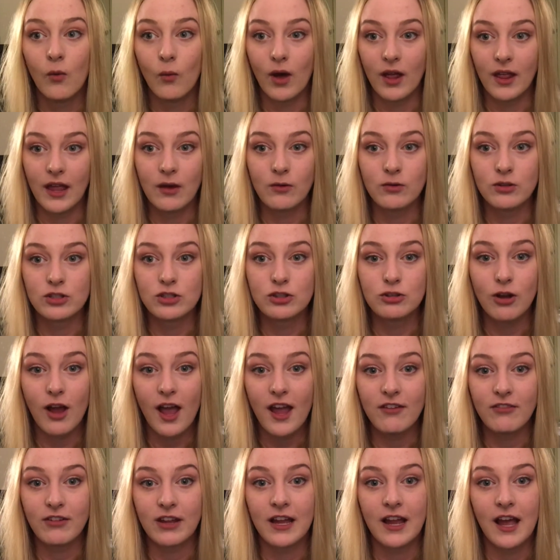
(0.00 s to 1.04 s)
while I was
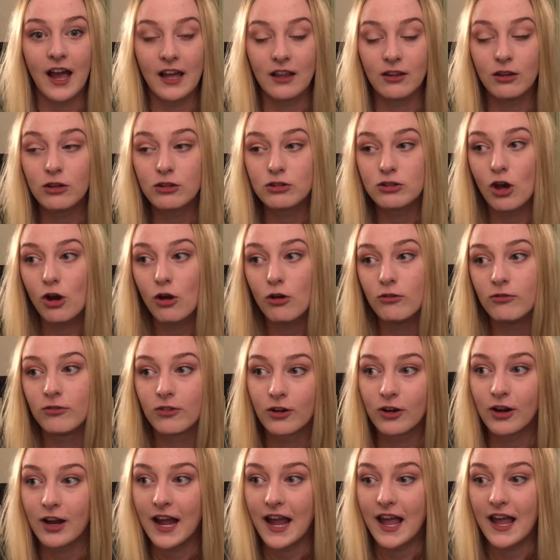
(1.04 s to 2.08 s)
driving, I looked
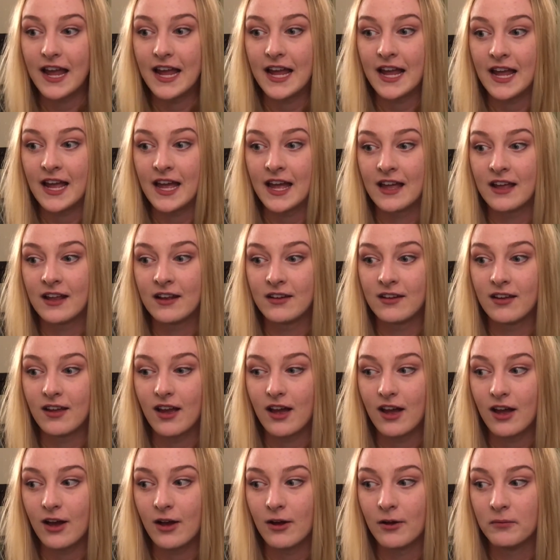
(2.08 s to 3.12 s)
over, and
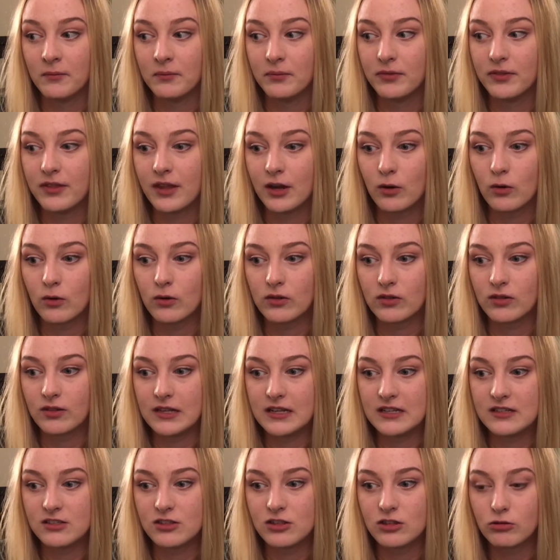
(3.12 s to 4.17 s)
there were
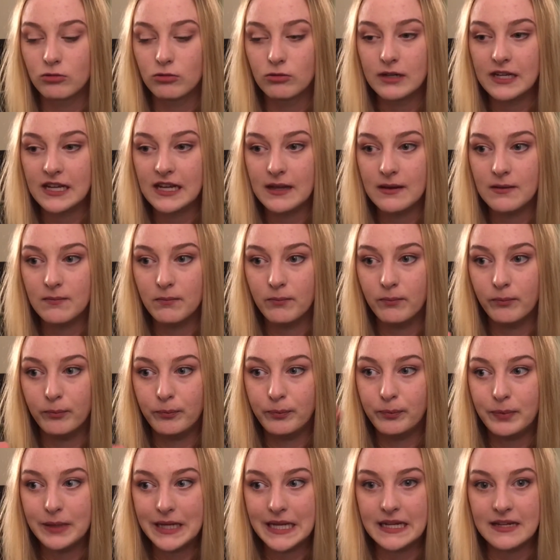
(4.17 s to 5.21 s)
these 3
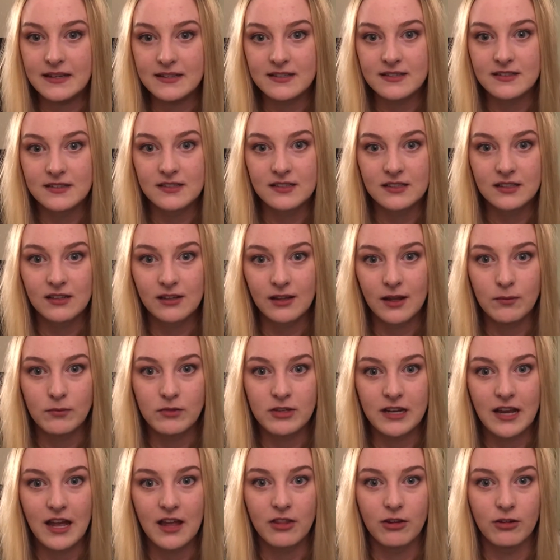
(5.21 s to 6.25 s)
beasts clumped
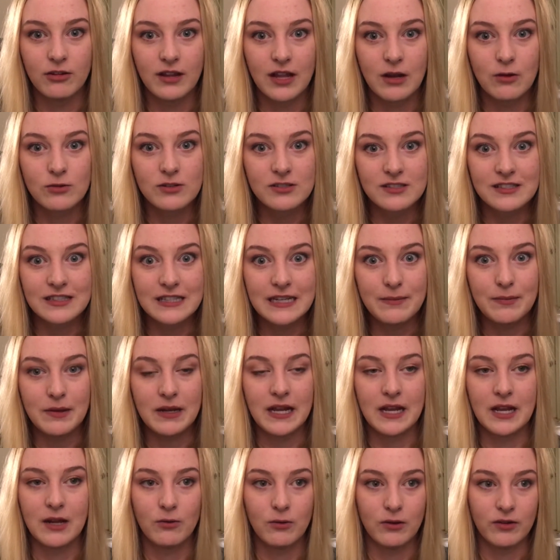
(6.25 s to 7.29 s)
together, and they were sleeping,
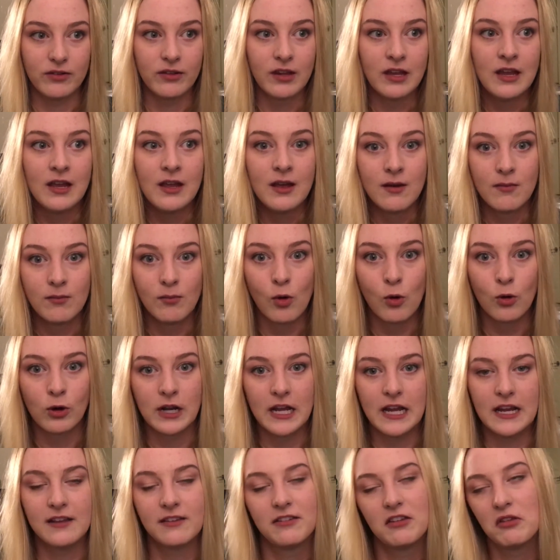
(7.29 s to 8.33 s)
and it was
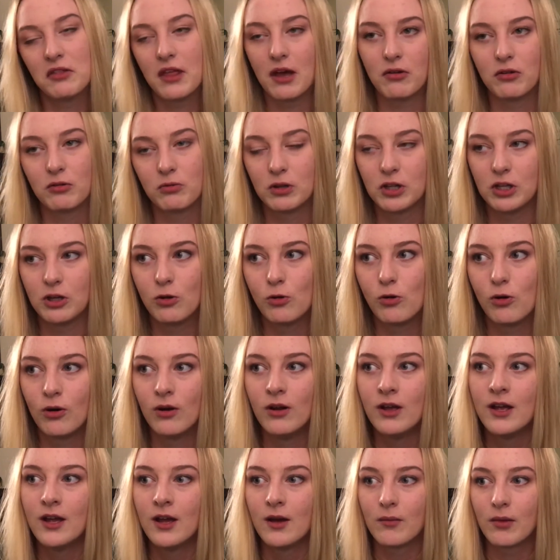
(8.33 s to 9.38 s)
morning, and so that was really cool.
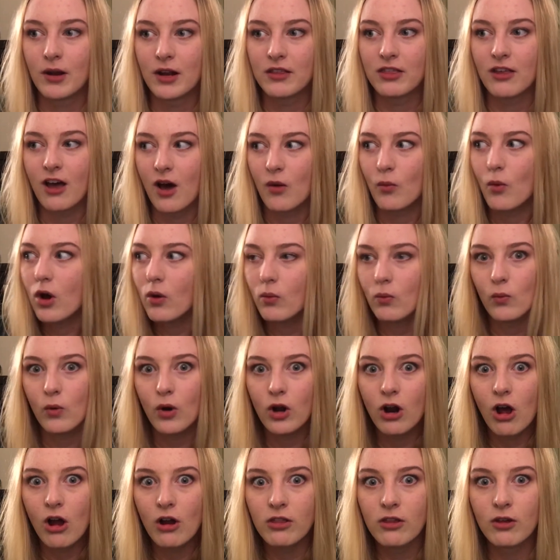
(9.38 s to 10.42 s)
But I thought, what
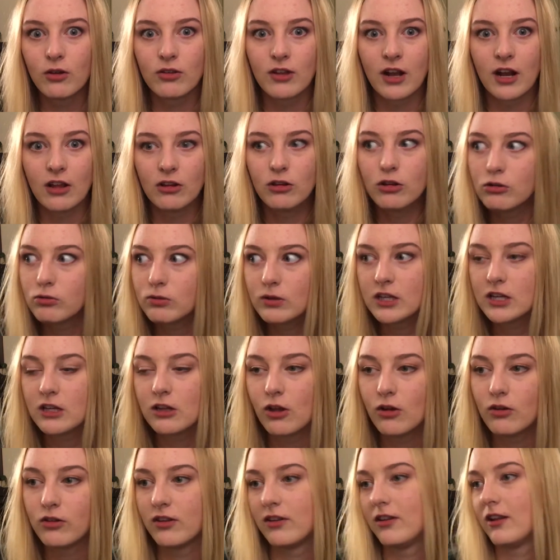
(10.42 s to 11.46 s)
are those? And I looked really
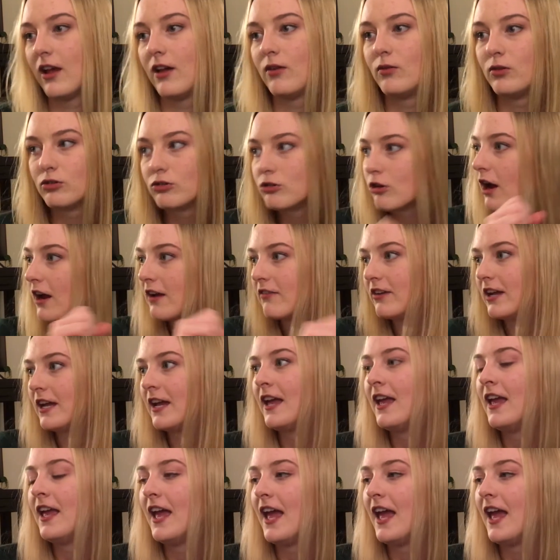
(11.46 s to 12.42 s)
close as I was driving,